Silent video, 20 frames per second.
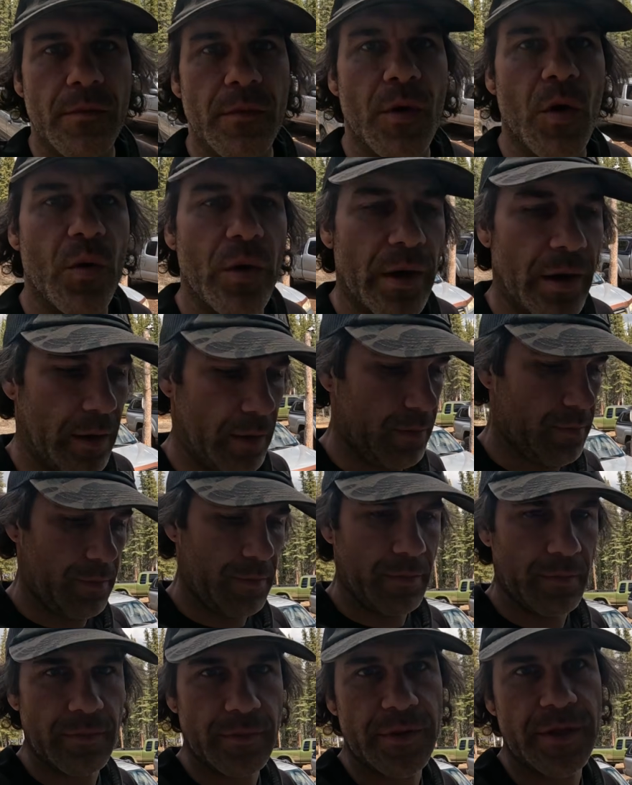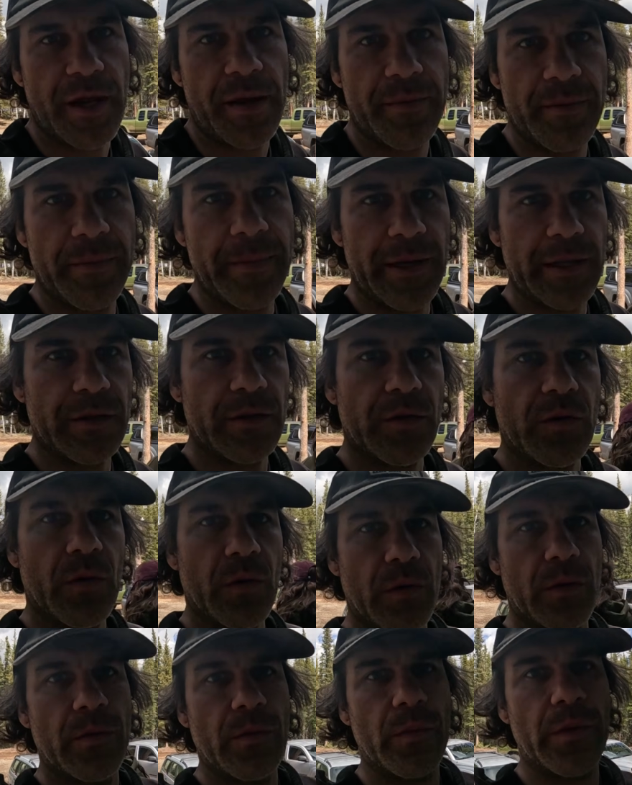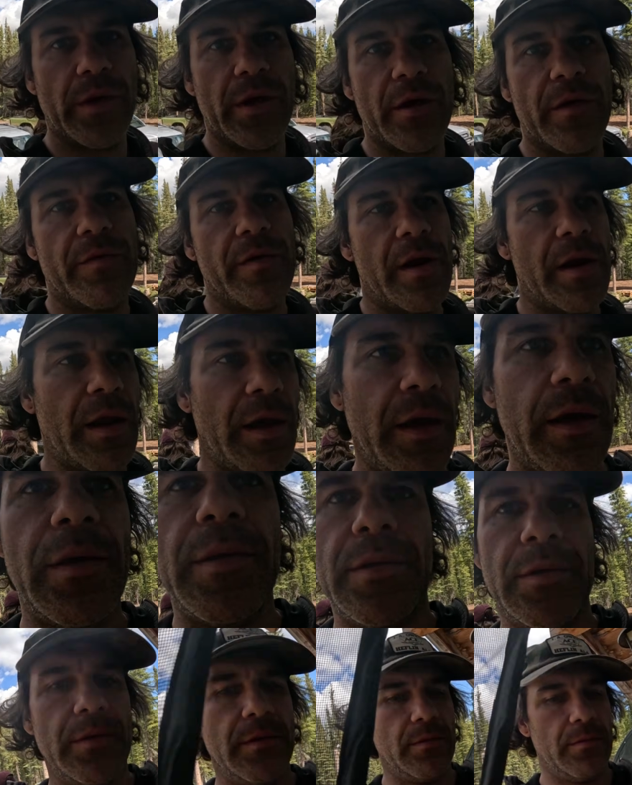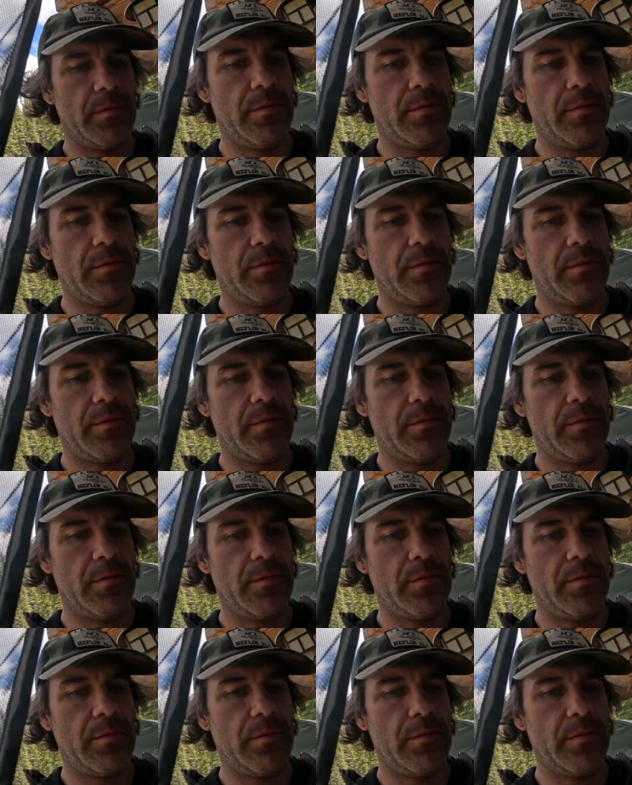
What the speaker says: Okay, it's time to make the door. We got to run to Ace.